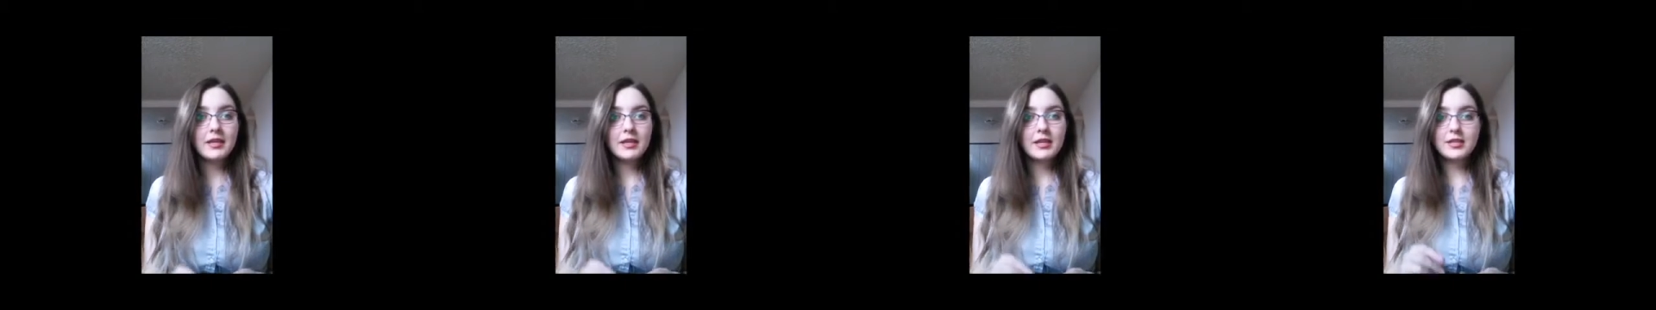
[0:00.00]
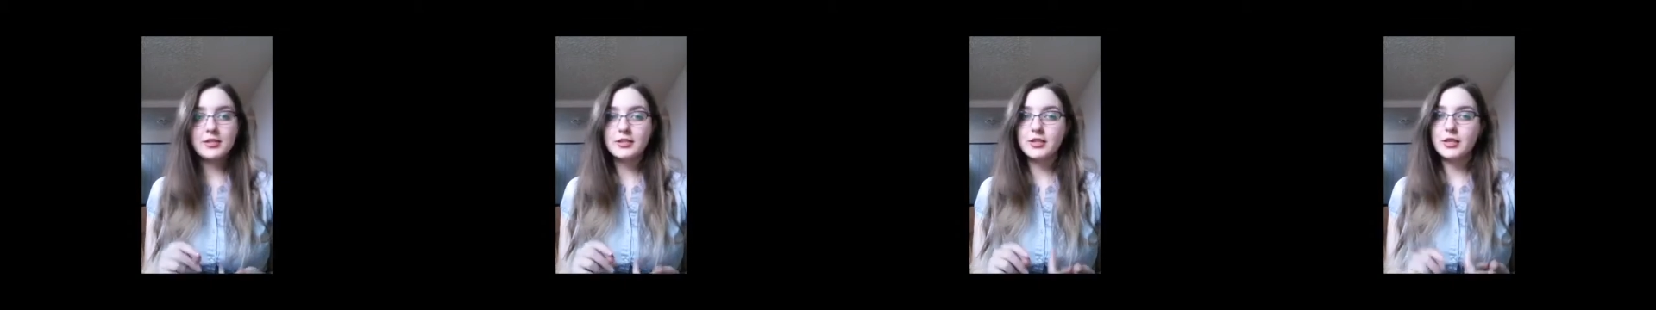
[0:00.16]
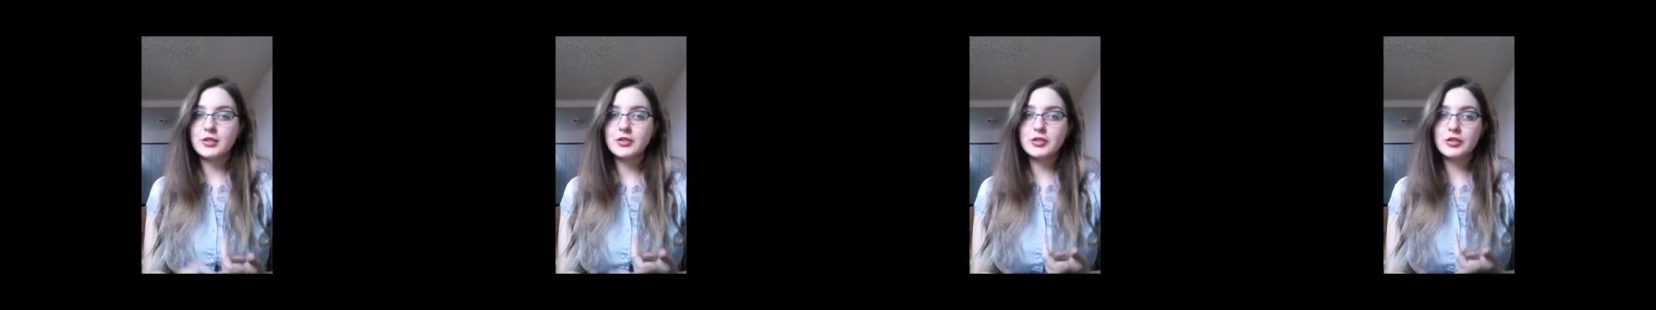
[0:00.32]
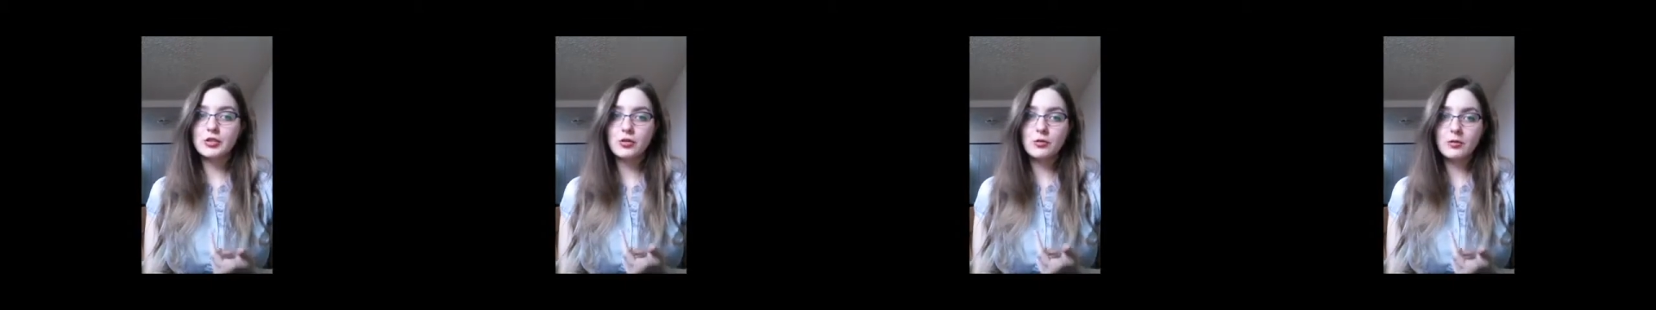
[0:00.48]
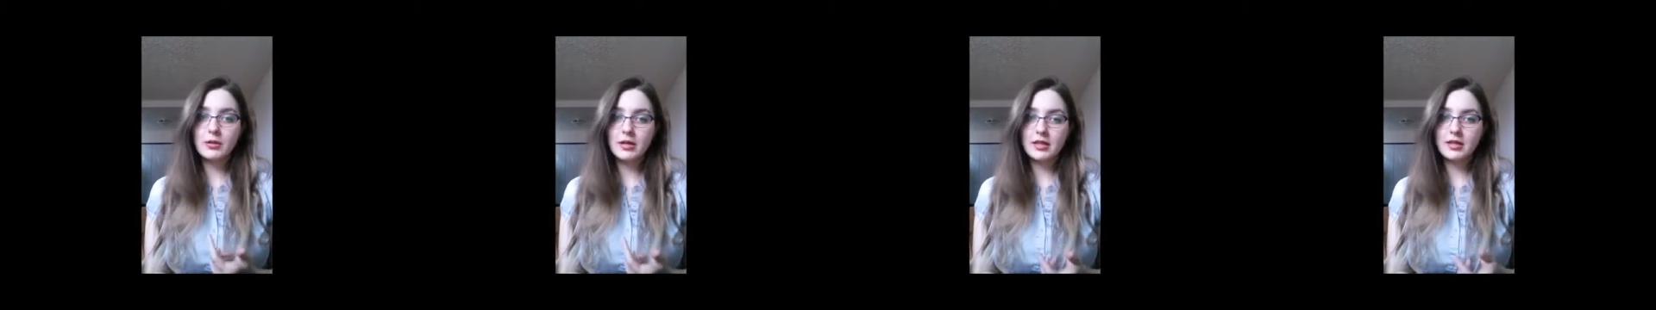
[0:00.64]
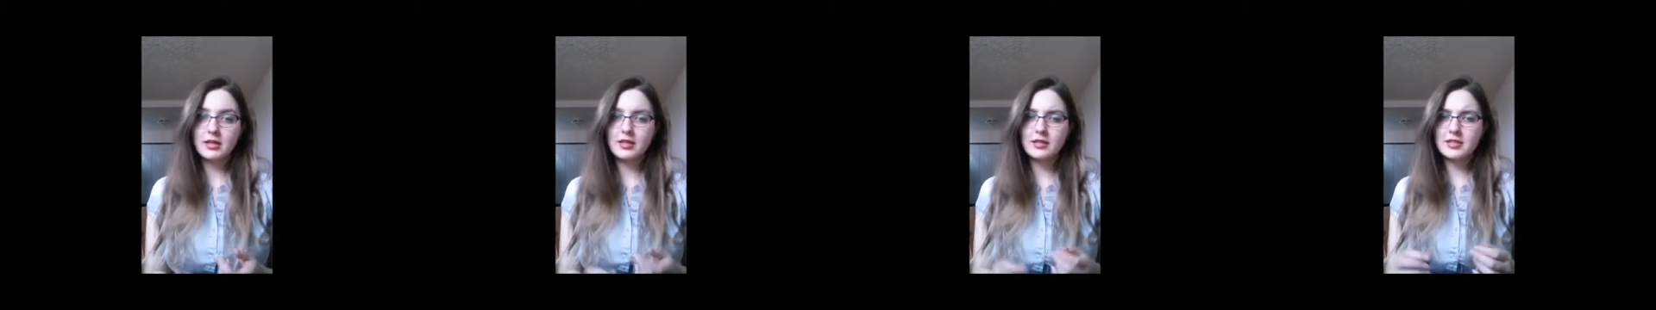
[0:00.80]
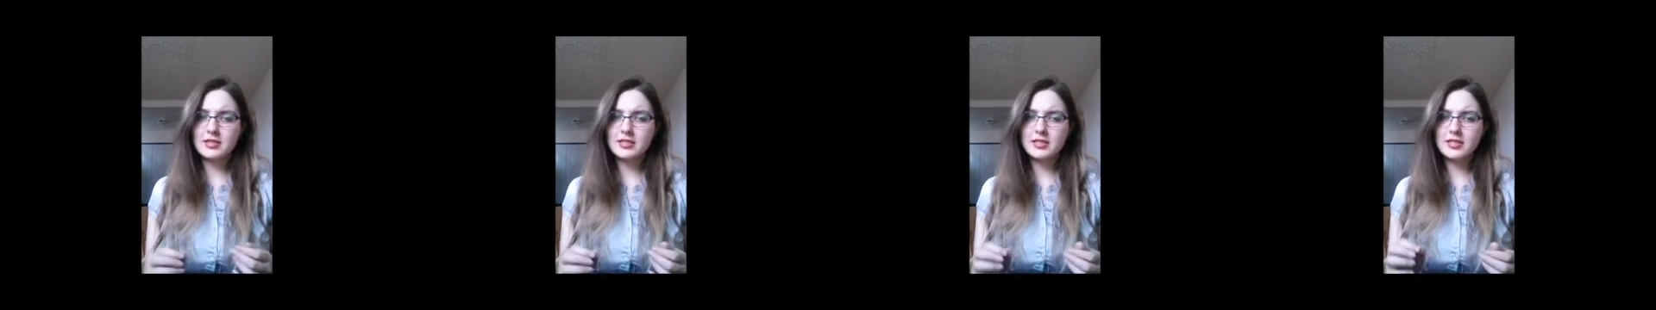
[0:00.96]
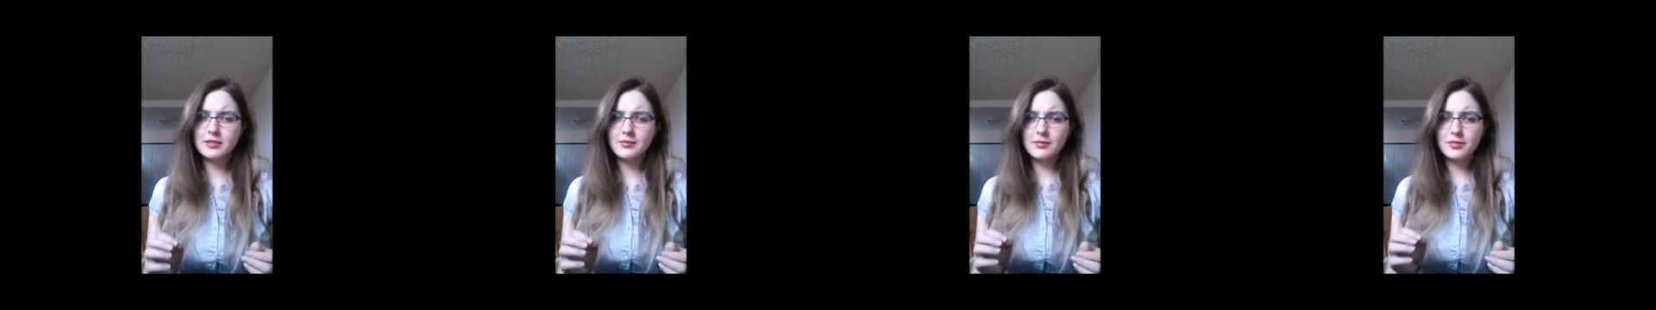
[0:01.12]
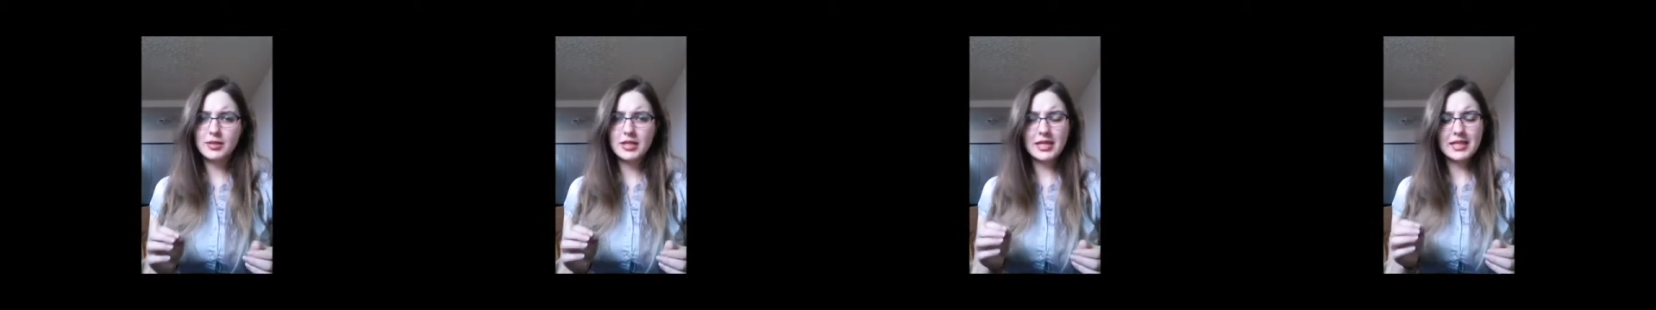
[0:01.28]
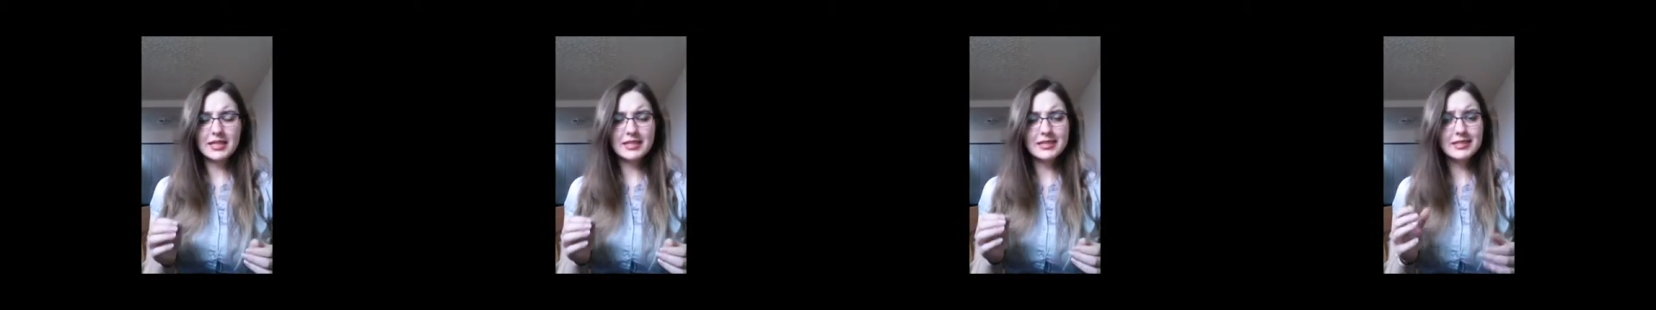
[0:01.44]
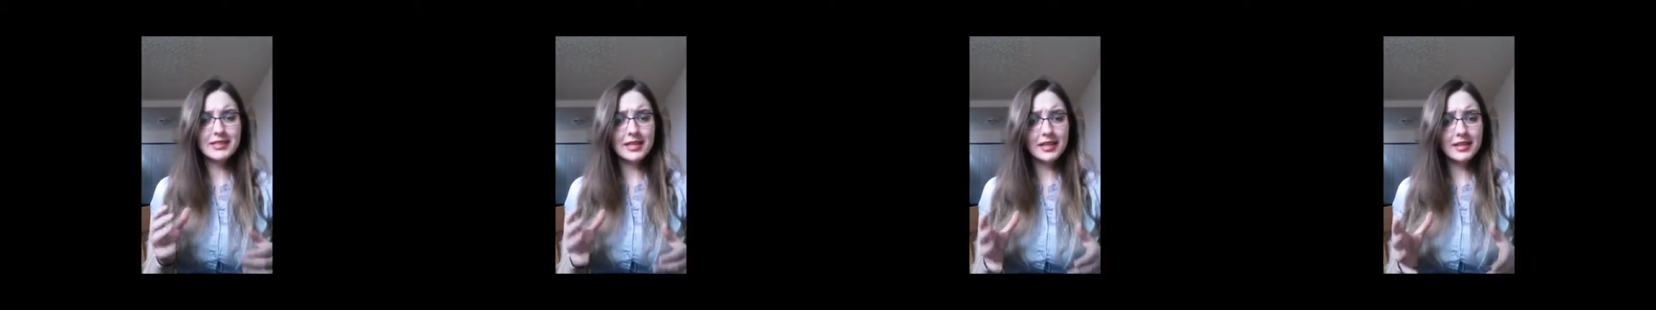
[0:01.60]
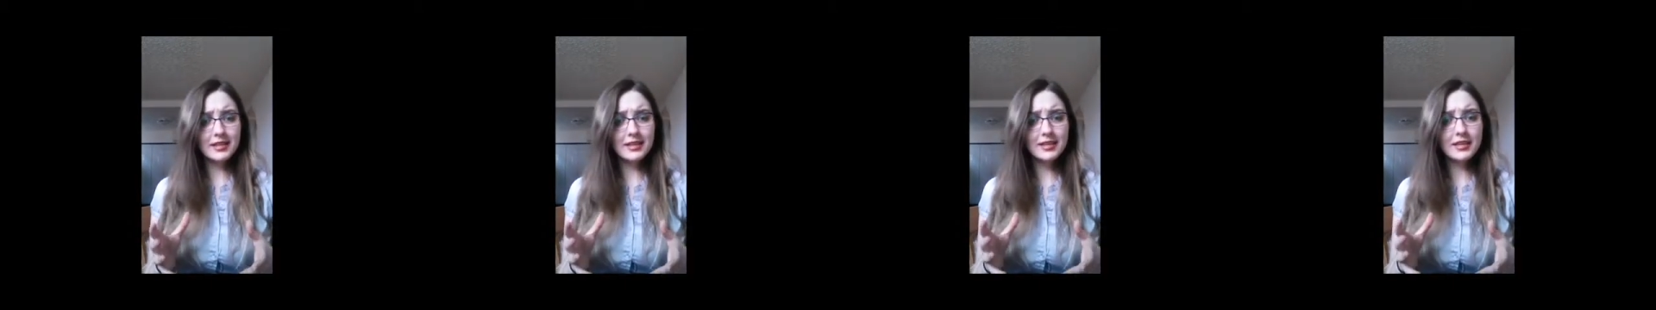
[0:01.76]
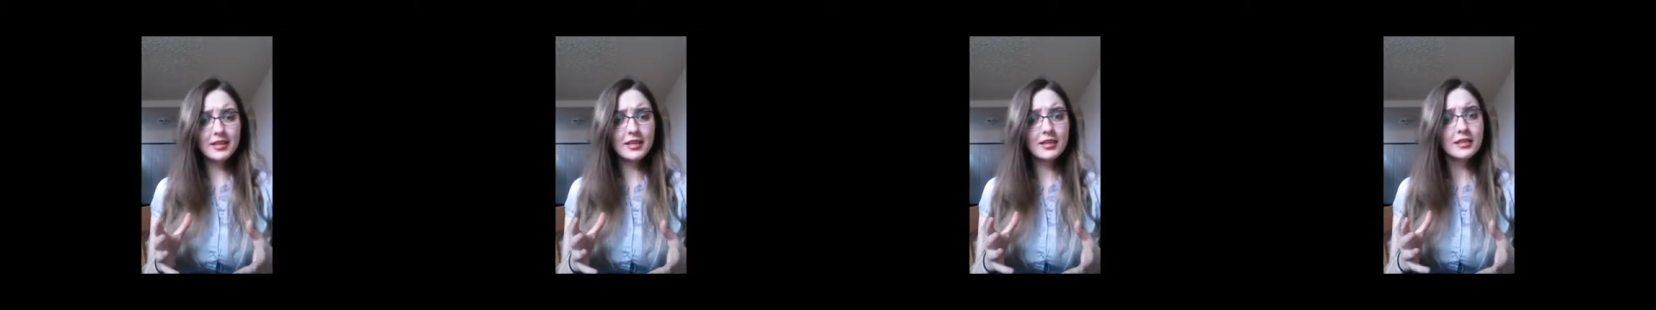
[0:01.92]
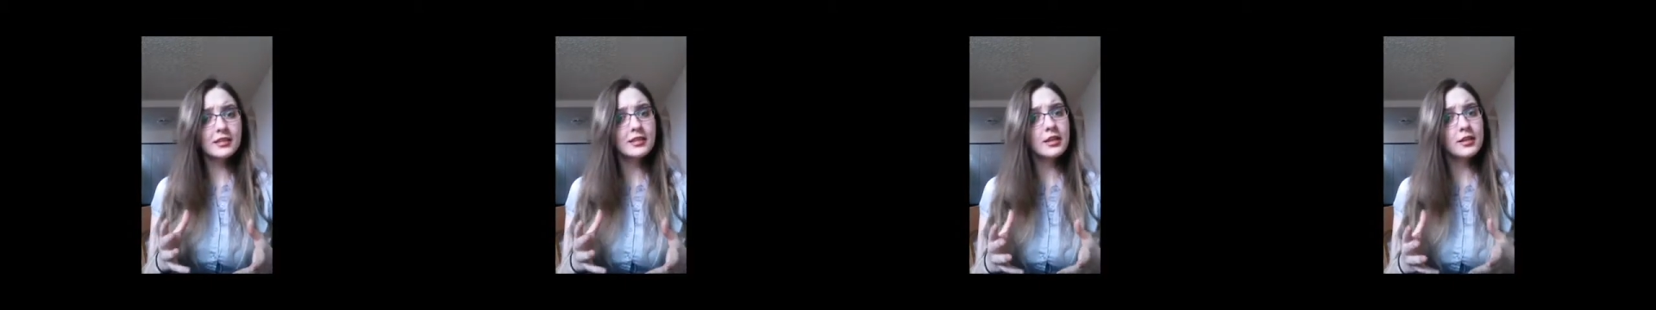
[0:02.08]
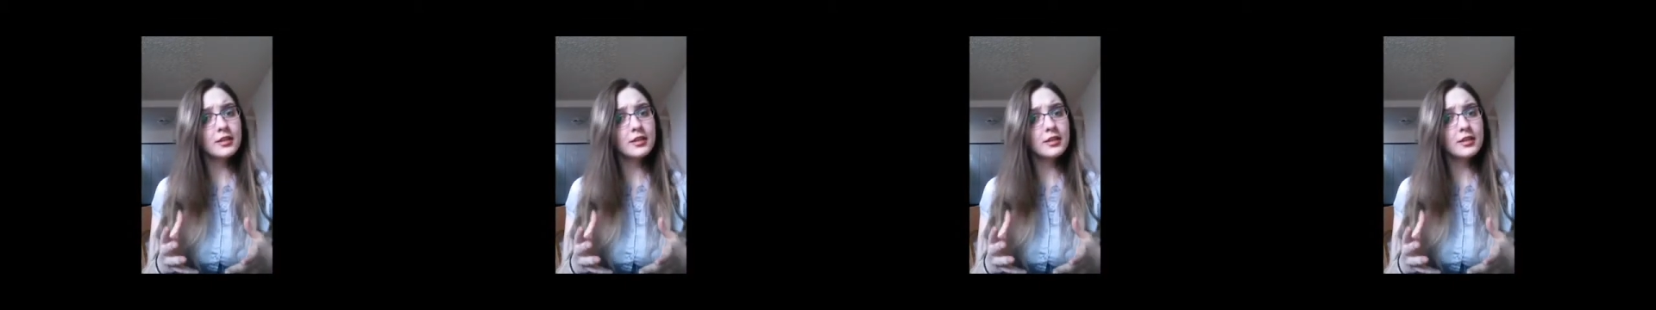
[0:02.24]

He's also aware that this can be a delicate